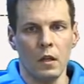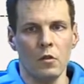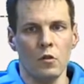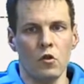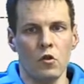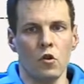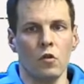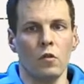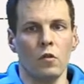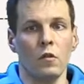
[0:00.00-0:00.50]

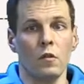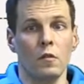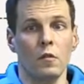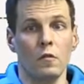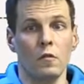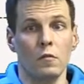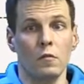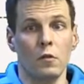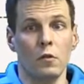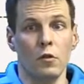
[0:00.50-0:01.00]
To
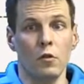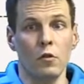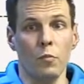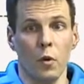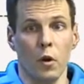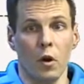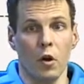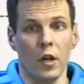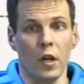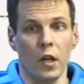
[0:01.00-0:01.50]
do
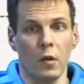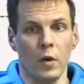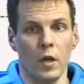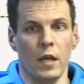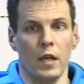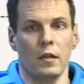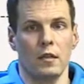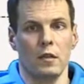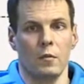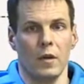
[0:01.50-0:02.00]
plotting, we
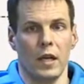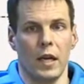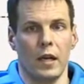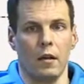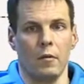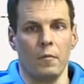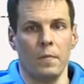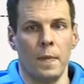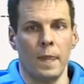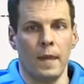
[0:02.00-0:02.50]
need some data.
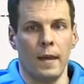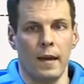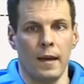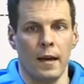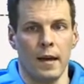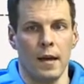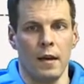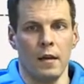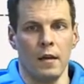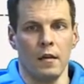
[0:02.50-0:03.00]

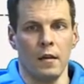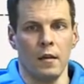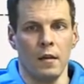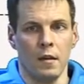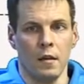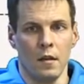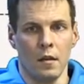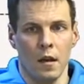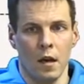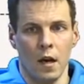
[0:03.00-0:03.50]
And
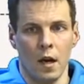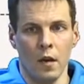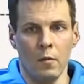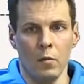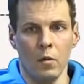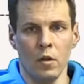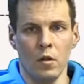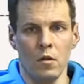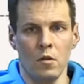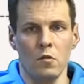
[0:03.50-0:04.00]
I
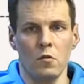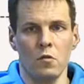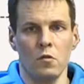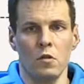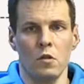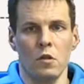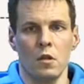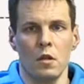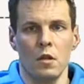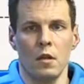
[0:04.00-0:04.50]
will
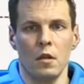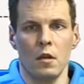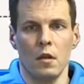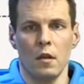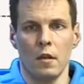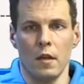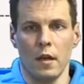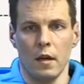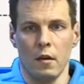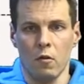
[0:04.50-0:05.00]
use
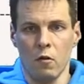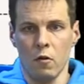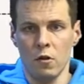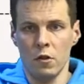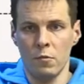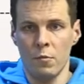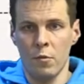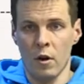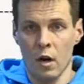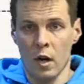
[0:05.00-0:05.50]
the
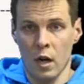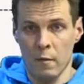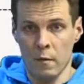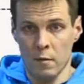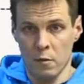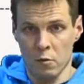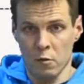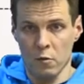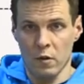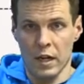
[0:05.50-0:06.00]
Hosmer and
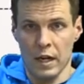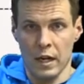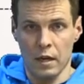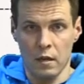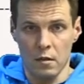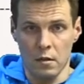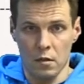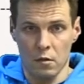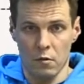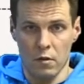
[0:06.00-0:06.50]
Levenson
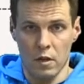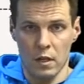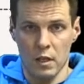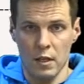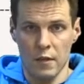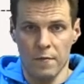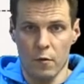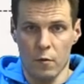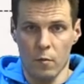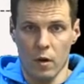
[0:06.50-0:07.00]
data. So this
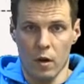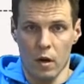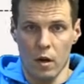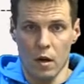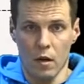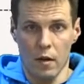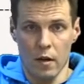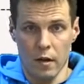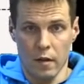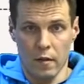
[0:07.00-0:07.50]
is from
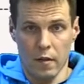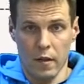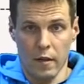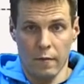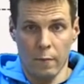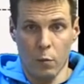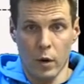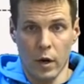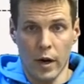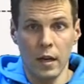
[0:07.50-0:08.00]
a
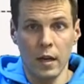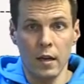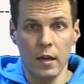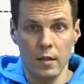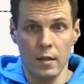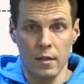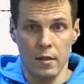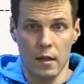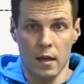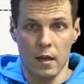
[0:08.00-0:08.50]
widely
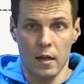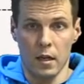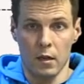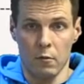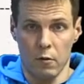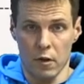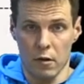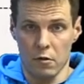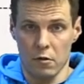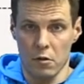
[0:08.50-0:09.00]
cited
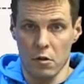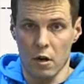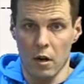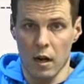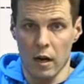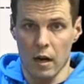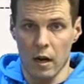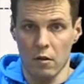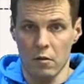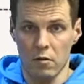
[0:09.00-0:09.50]
regression
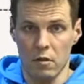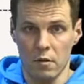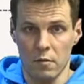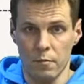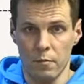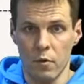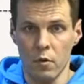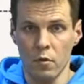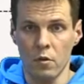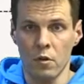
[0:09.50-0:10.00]
analysis
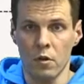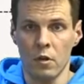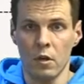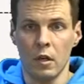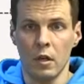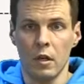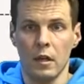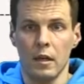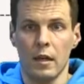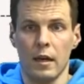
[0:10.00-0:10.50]
book.
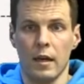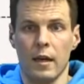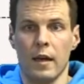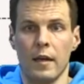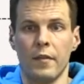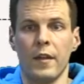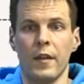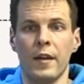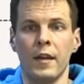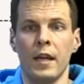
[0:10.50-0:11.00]

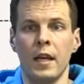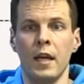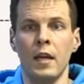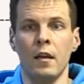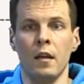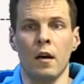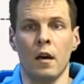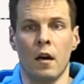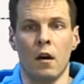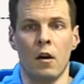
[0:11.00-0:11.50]
And the
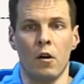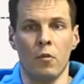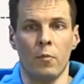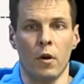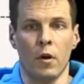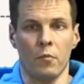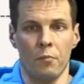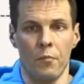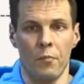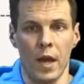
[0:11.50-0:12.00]
data are
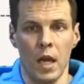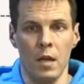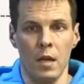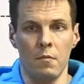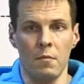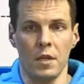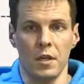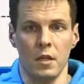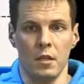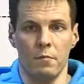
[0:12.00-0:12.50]
about
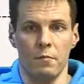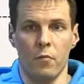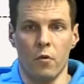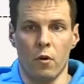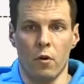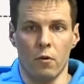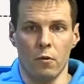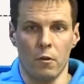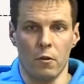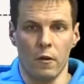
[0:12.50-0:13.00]
babies
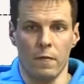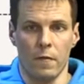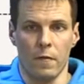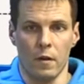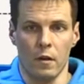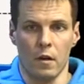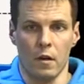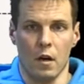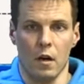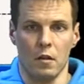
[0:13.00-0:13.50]
born to
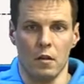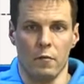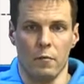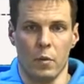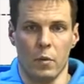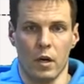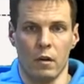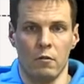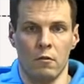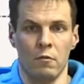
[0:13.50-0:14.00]
different kinds of
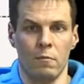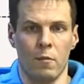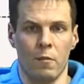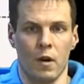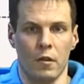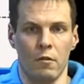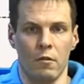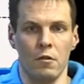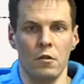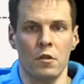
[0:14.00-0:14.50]

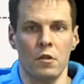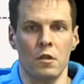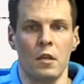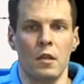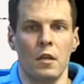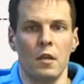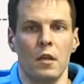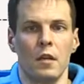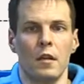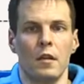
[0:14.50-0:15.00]
mothers.
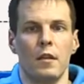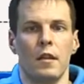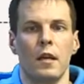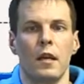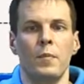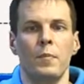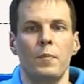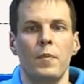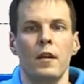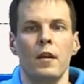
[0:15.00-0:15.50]
The
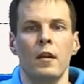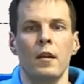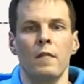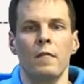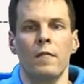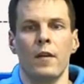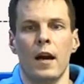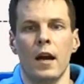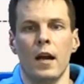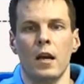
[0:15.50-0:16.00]
dependent
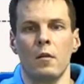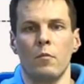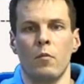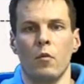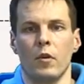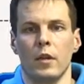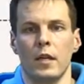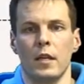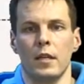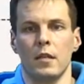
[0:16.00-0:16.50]

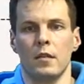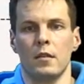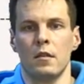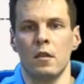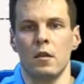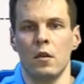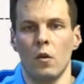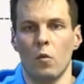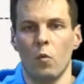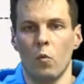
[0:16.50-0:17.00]
variable is
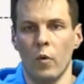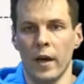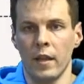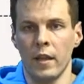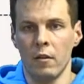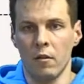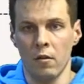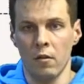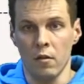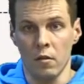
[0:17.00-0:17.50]

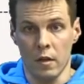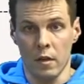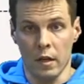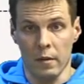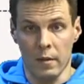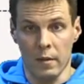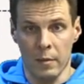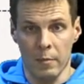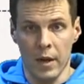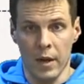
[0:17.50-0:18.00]
whether
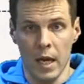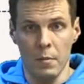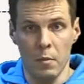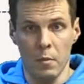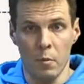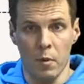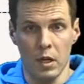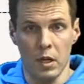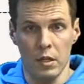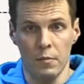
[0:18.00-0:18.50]
the baby
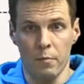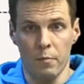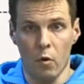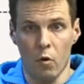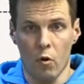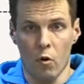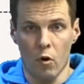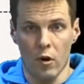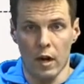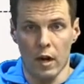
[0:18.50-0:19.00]
was
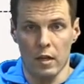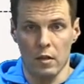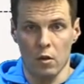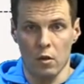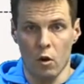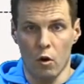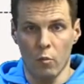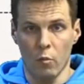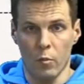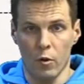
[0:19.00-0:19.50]
born as
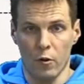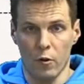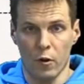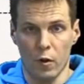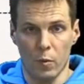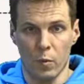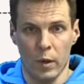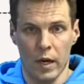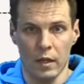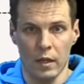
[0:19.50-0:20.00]
low
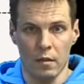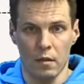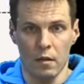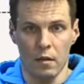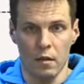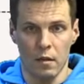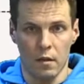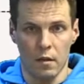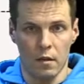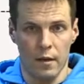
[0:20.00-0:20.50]
birth weight,
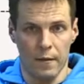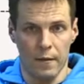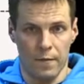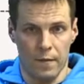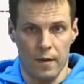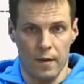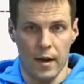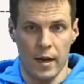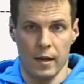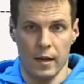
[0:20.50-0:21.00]

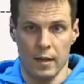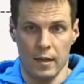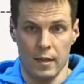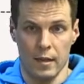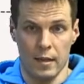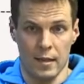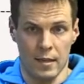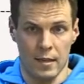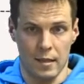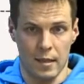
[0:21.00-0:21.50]
defined
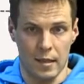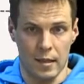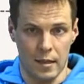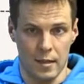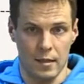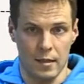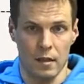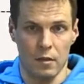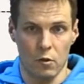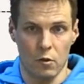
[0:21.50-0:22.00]
as
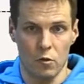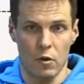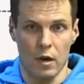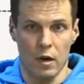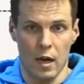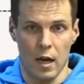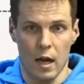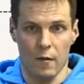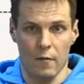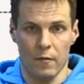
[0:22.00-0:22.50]
less than
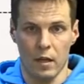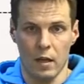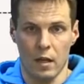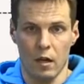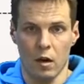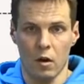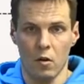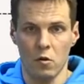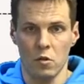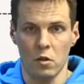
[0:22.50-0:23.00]
2.5
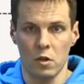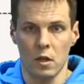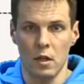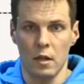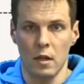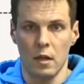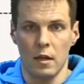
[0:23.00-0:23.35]
kilos.